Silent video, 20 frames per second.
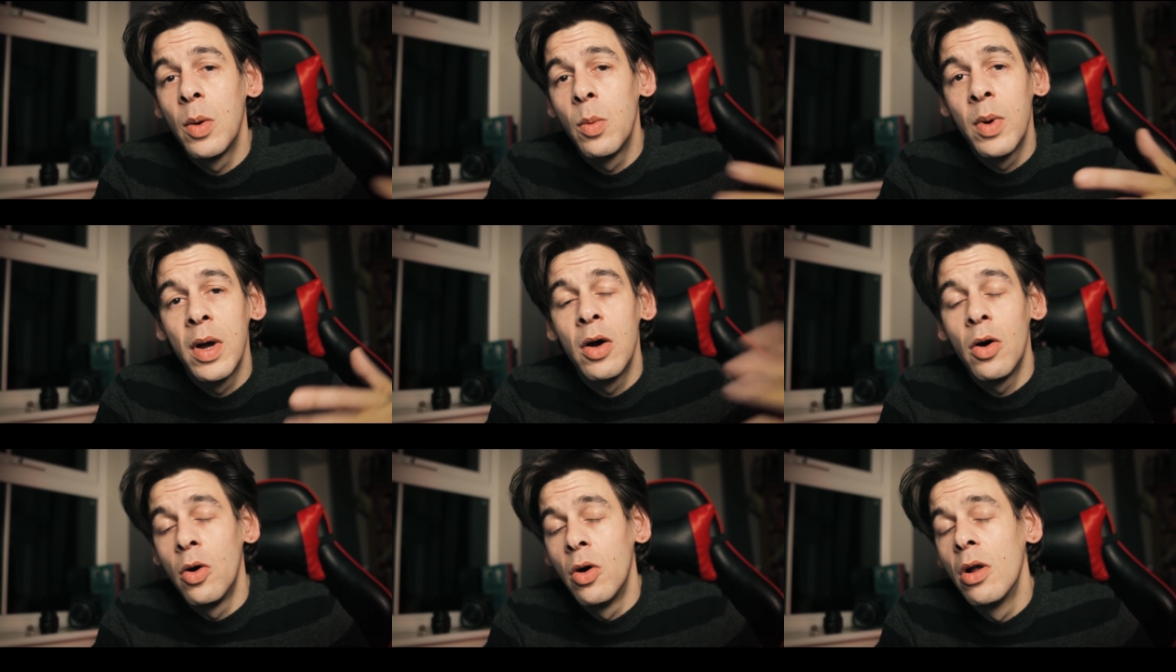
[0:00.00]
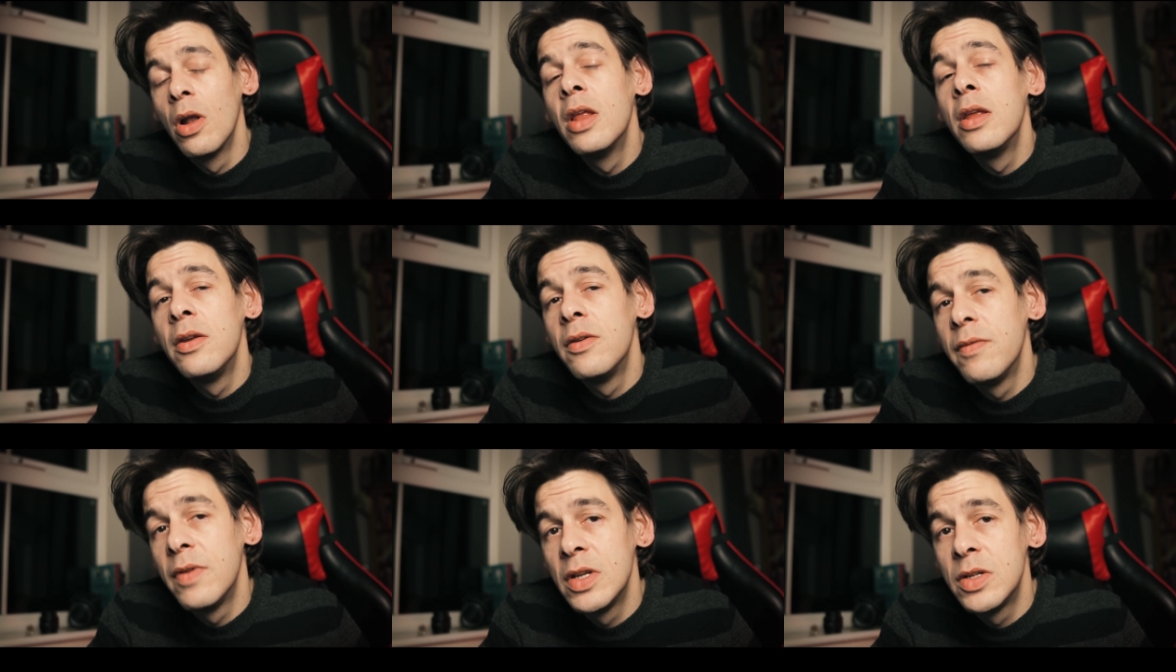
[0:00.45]
We're all
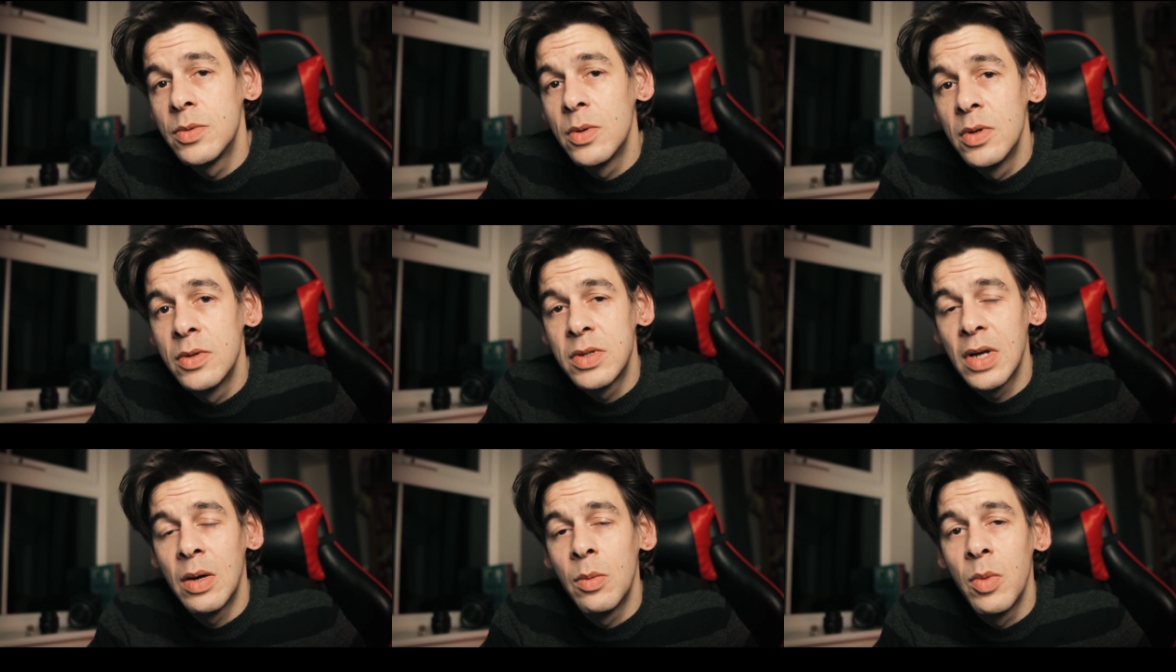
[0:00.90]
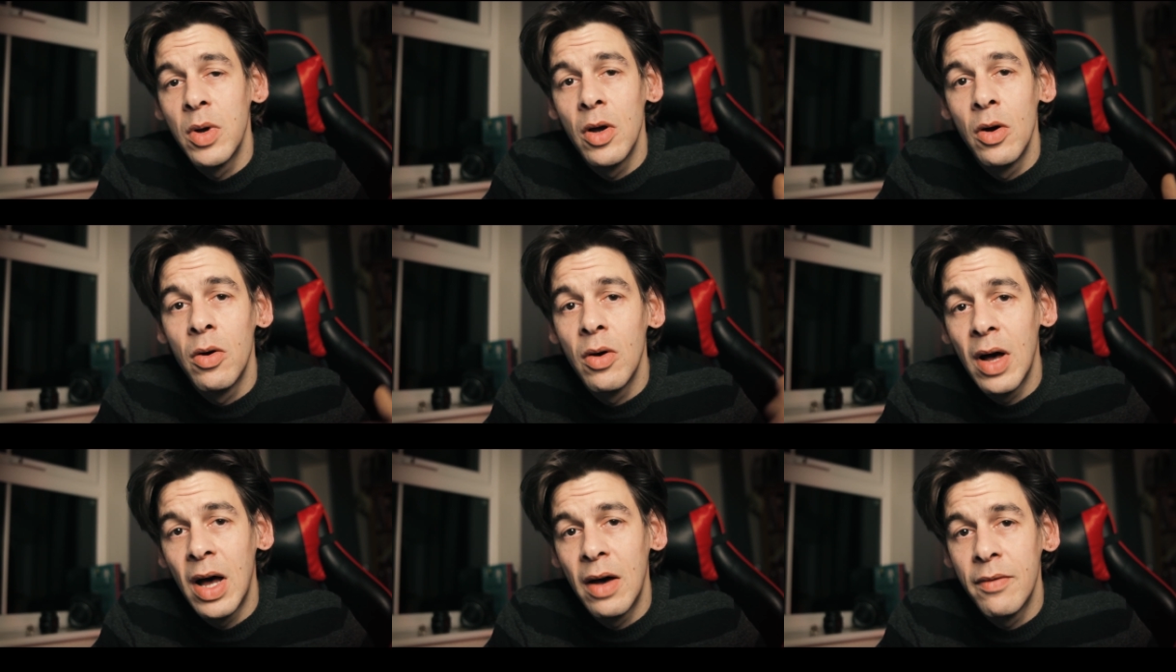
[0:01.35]
individuals and we
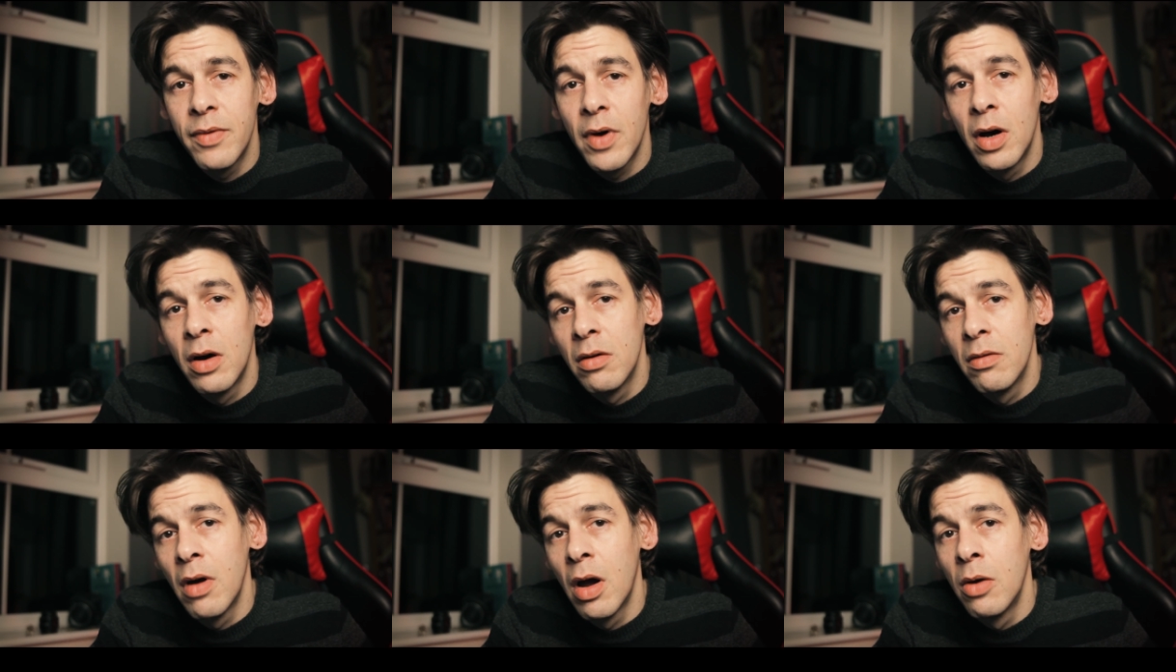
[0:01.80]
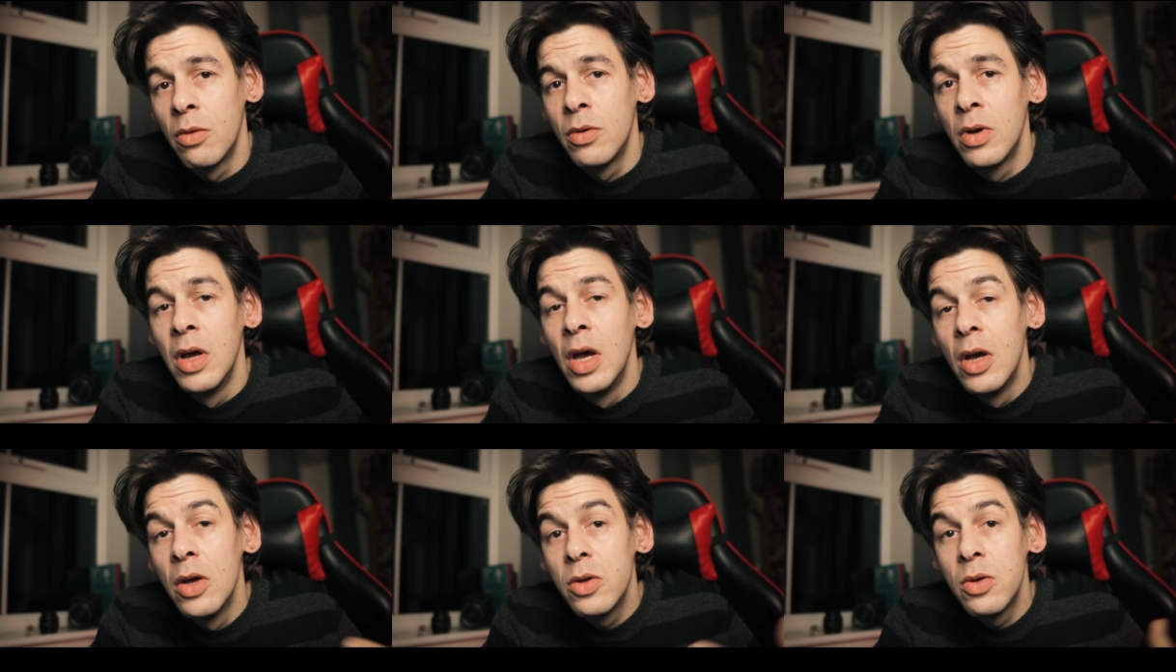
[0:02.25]
all have our
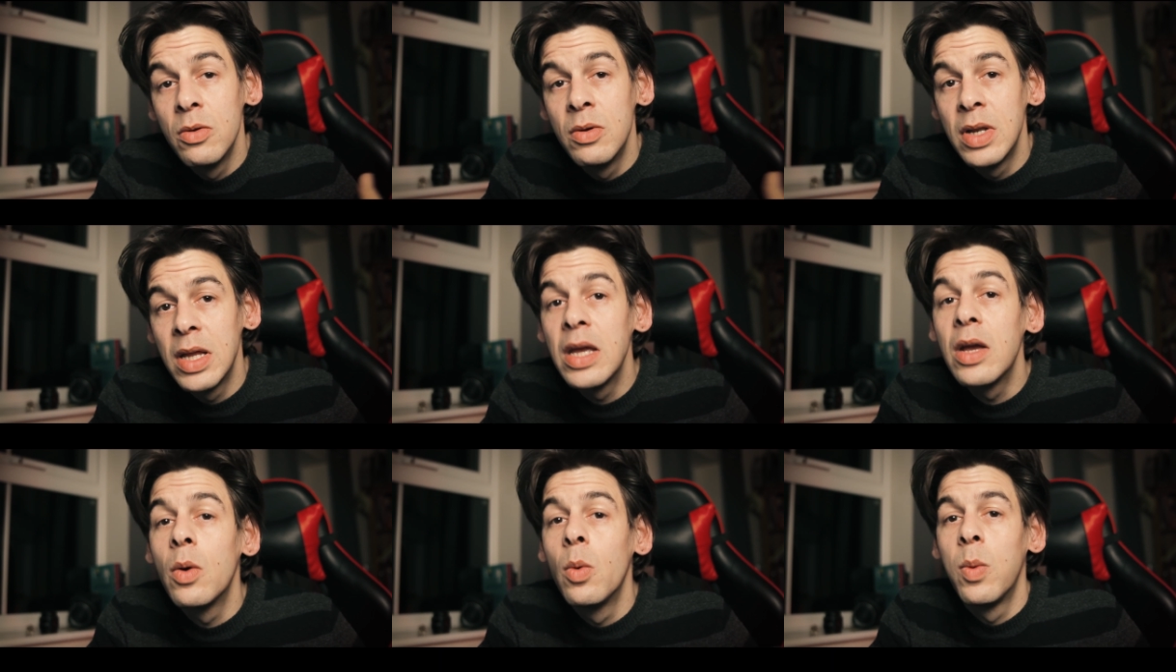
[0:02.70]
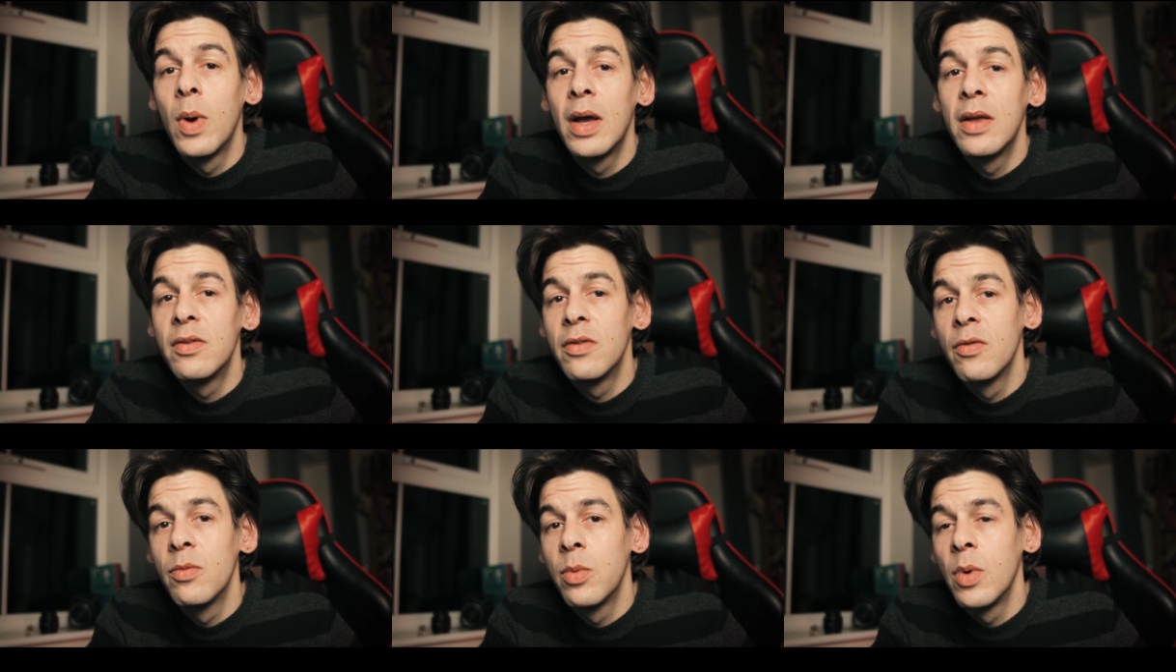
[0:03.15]
own unique
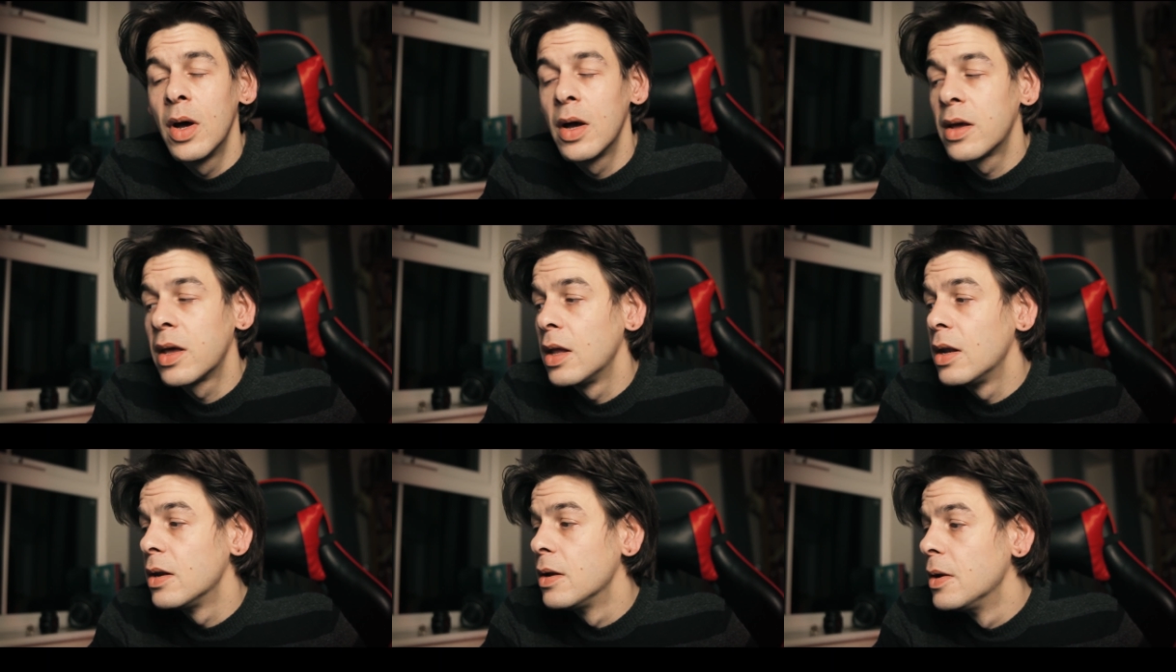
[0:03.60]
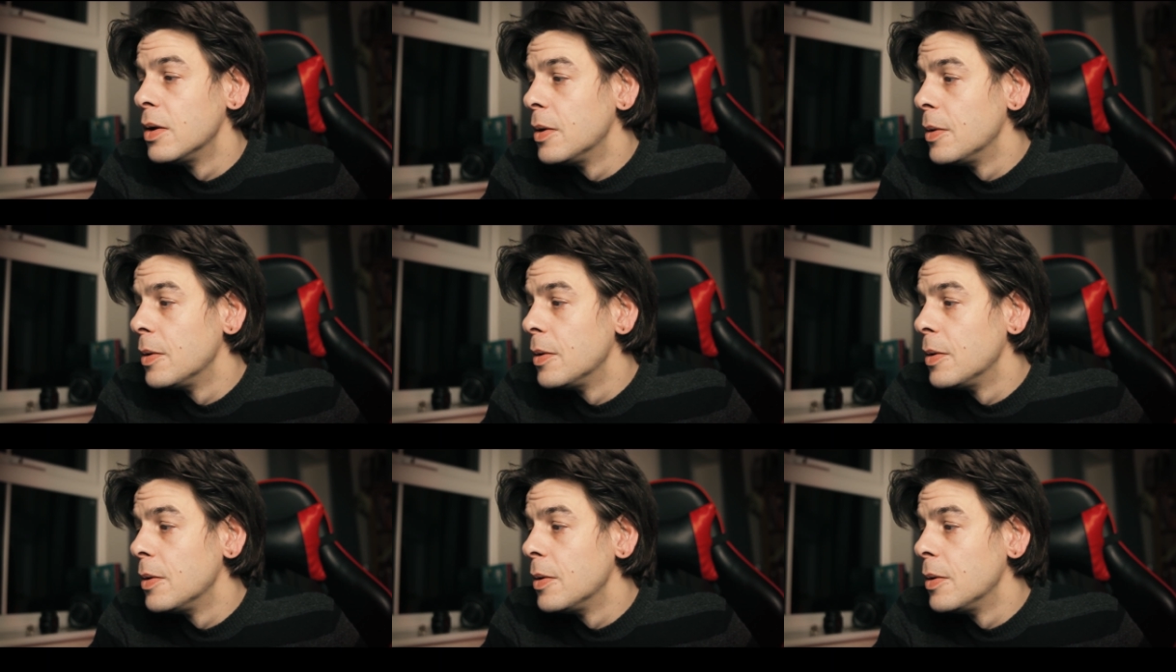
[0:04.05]
ways of working.